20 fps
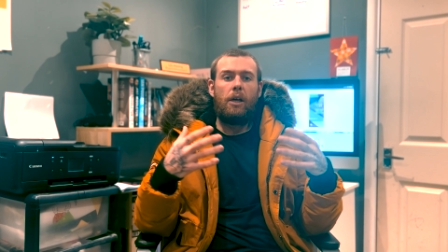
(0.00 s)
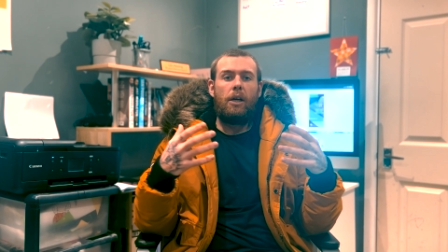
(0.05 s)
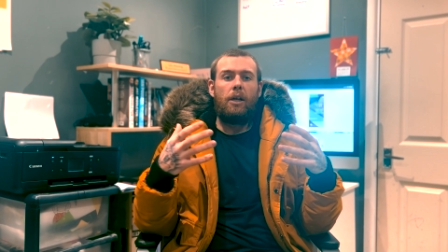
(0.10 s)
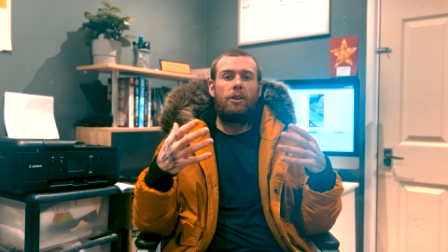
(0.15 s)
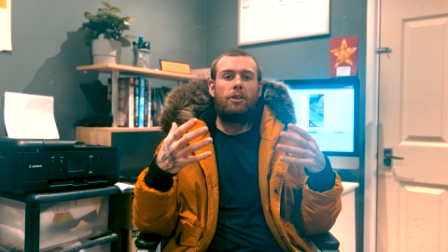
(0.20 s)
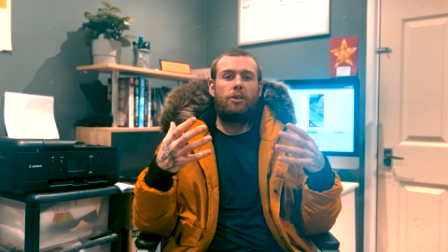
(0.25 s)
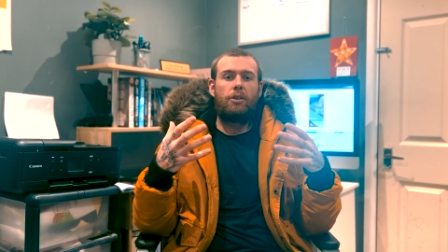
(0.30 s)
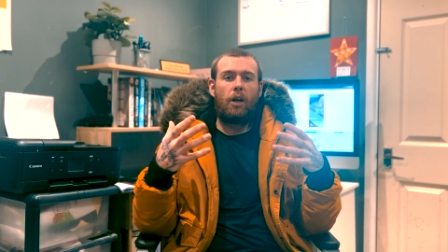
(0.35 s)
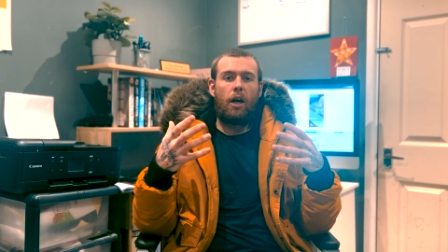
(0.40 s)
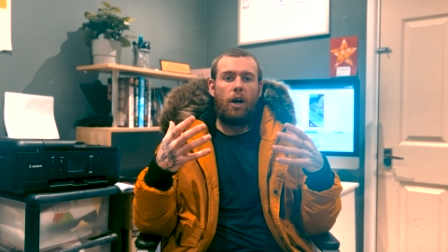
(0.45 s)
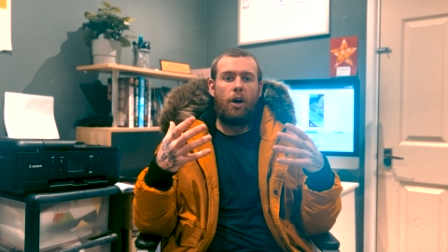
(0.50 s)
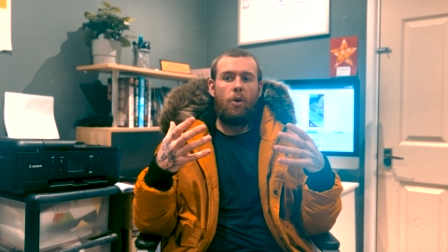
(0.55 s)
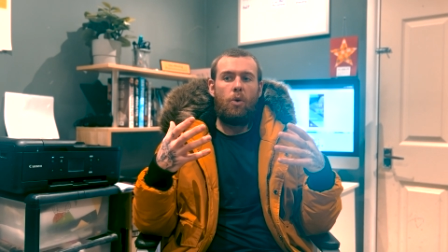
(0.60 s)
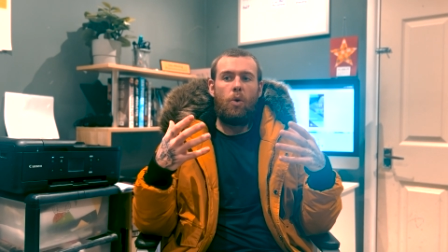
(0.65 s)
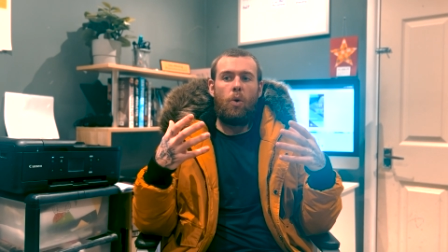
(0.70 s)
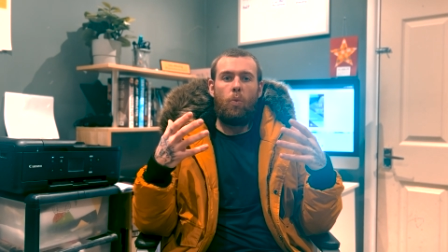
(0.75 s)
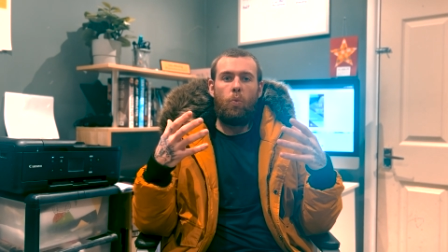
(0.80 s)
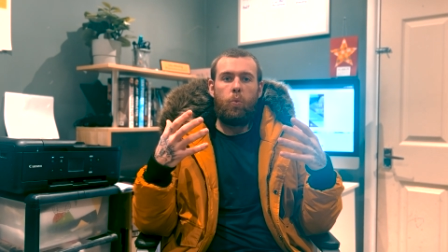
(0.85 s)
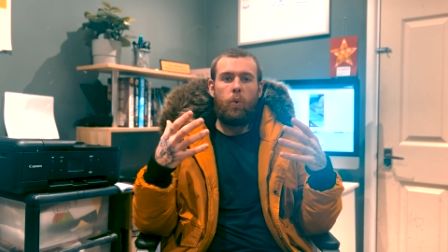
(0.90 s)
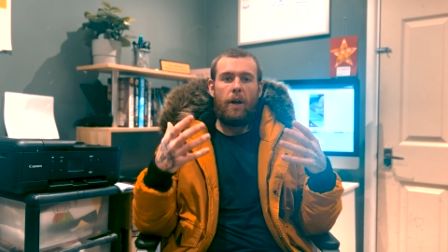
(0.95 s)

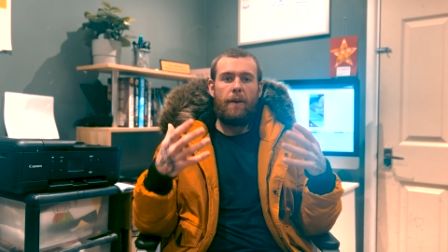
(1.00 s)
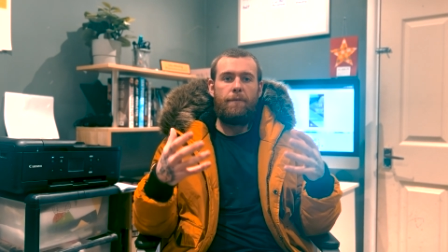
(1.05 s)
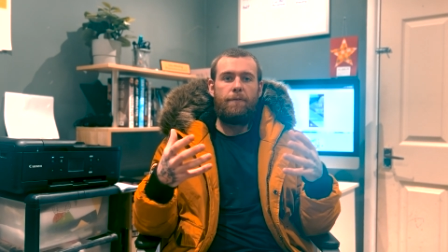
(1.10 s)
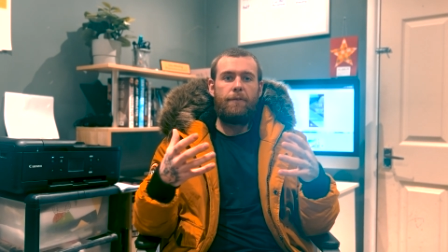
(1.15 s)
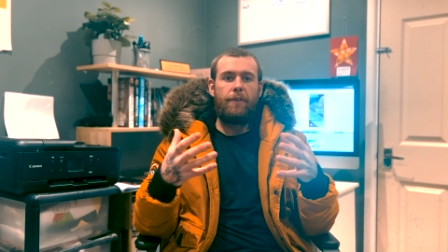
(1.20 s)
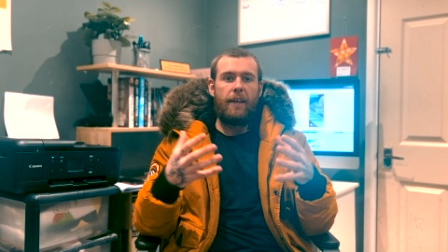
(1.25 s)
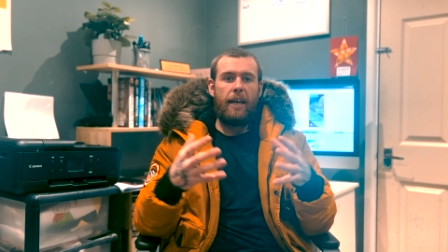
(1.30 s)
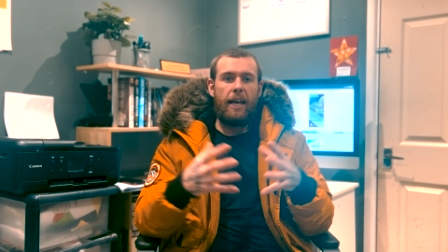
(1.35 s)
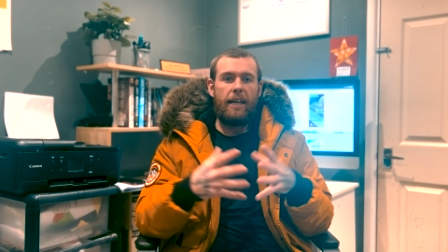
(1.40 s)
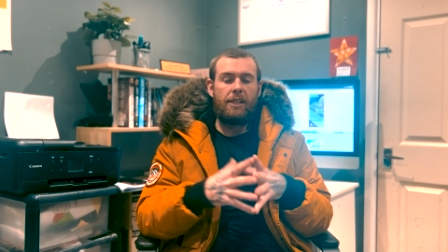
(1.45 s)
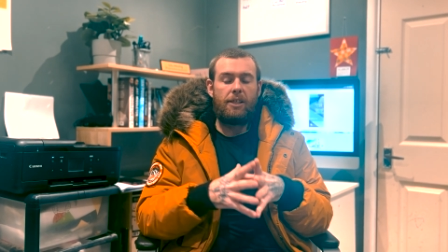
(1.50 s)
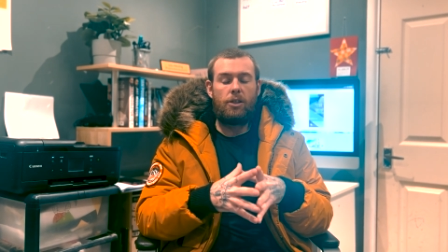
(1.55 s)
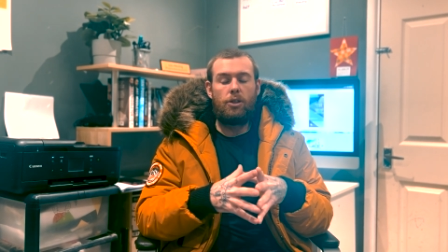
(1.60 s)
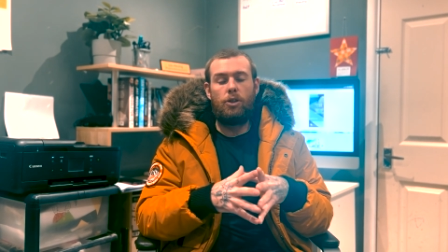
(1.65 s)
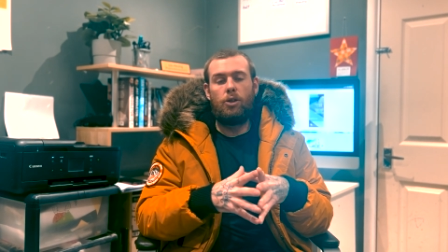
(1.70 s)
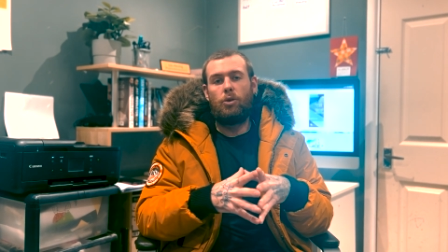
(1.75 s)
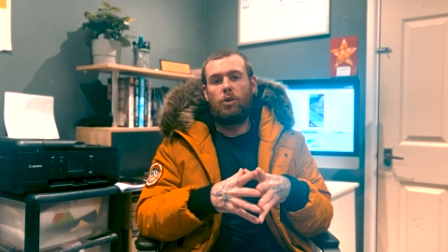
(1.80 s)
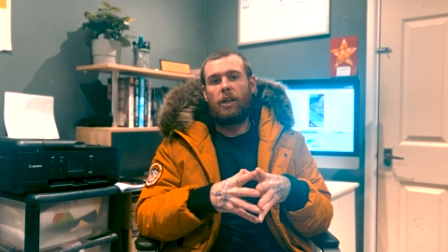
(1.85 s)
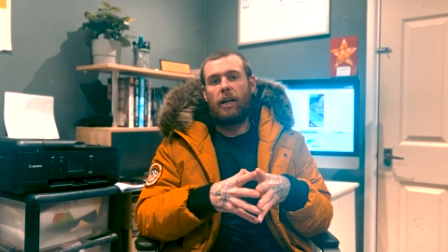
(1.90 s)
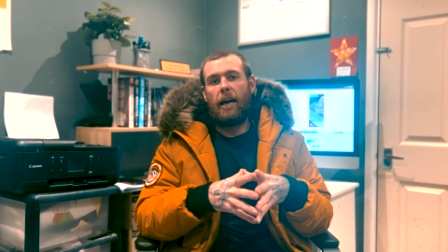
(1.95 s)
So with this,
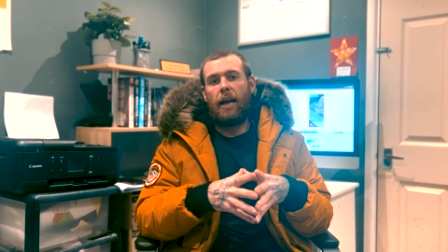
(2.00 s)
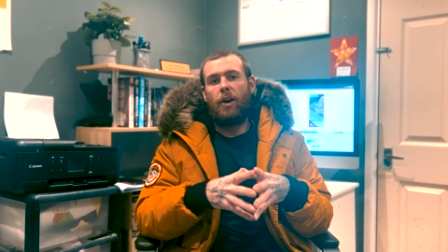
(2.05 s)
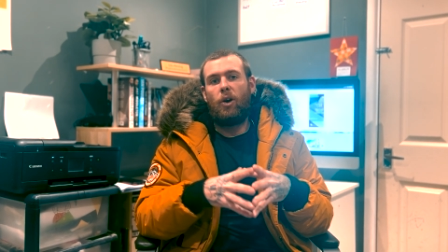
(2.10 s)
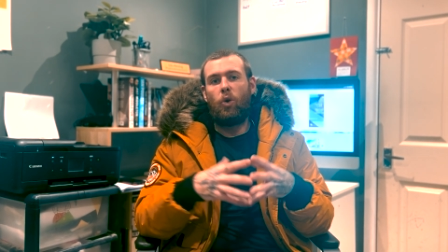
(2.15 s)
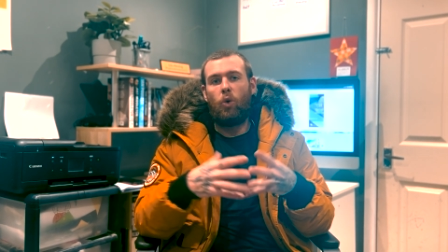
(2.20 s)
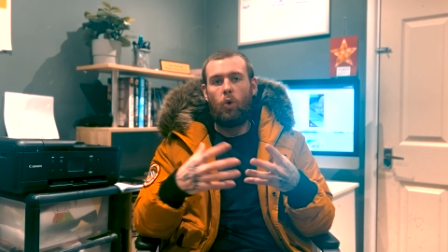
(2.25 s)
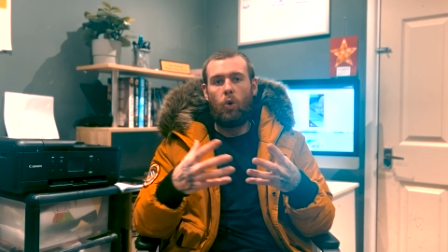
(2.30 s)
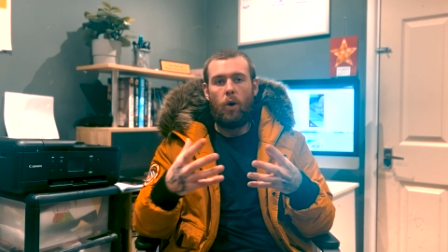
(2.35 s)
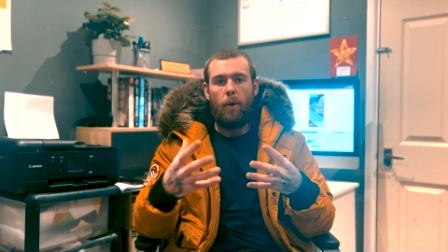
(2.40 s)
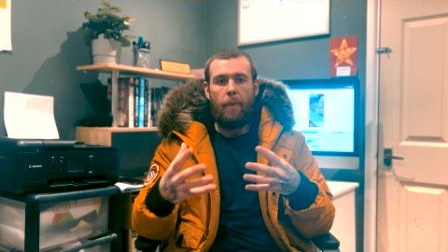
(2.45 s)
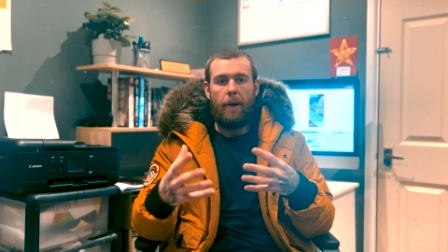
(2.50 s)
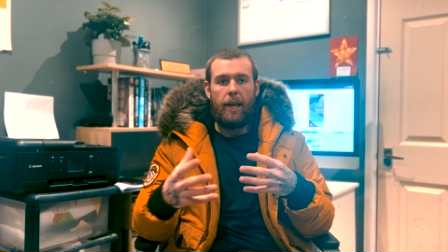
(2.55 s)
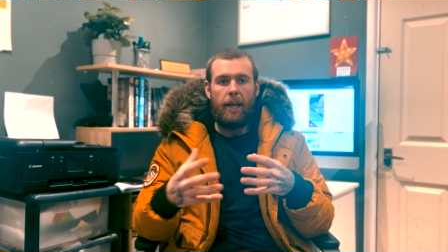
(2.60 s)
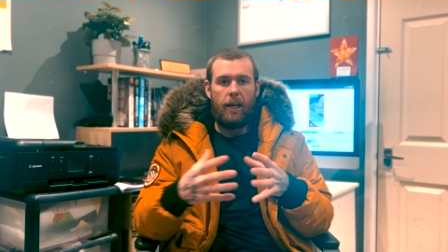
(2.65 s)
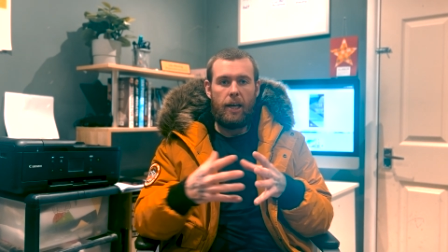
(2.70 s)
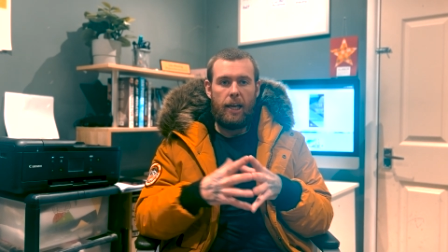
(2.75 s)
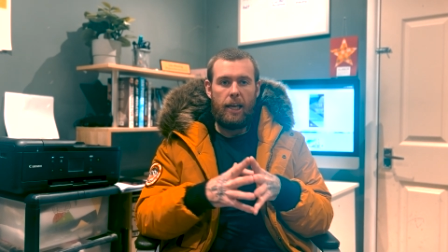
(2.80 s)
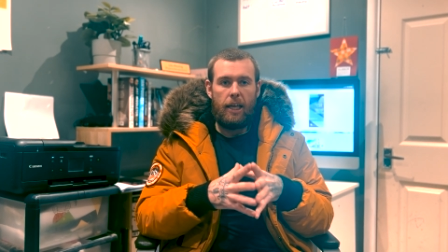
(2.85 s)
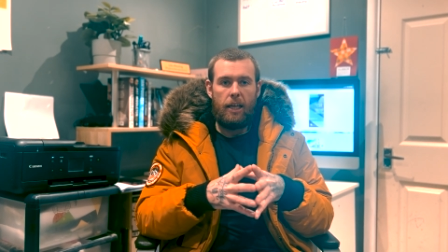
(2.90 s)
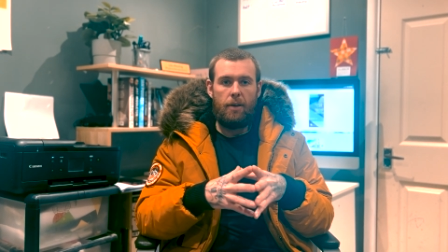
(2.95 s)
you can automate
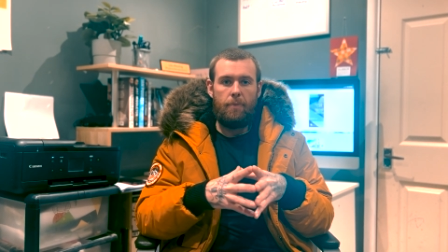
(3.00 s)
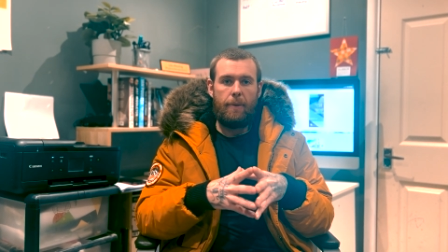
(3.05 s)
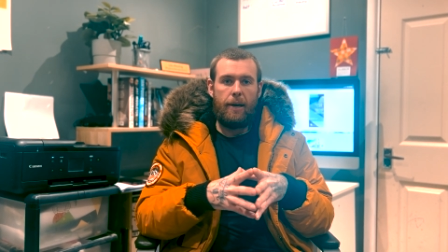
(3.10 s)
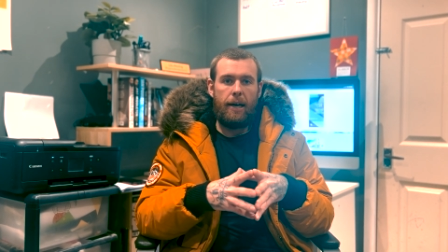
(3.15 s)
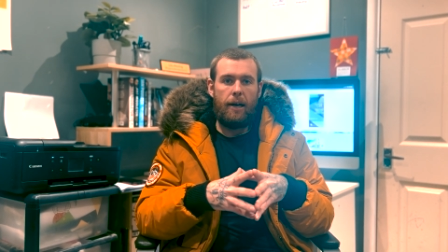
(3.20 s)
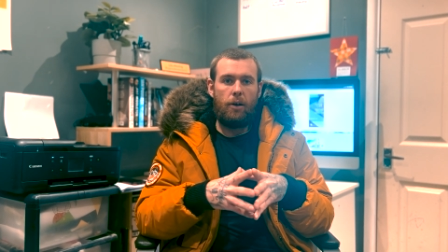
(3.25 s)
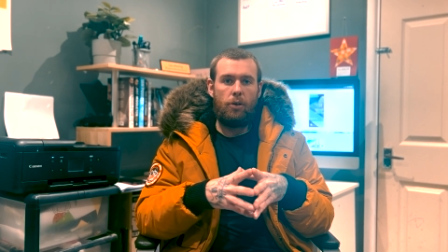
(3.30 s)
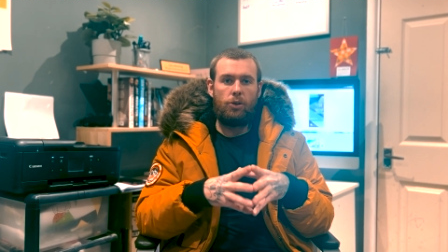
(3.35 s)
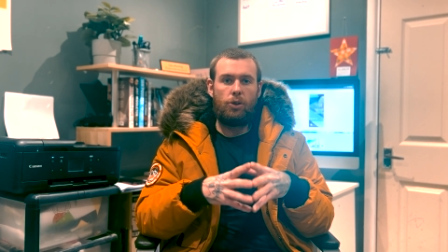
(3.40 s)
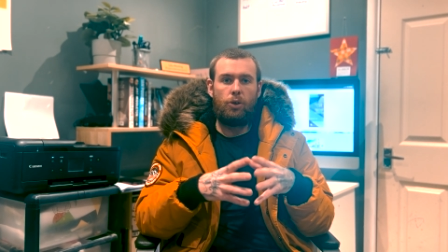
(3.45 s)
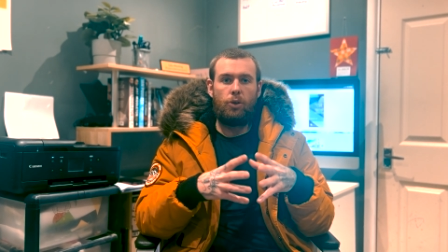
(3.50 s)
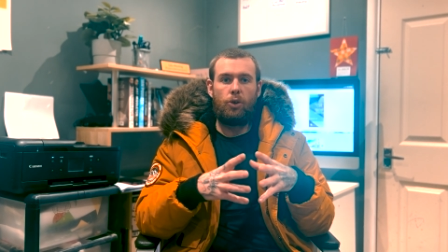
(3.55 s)
your emails.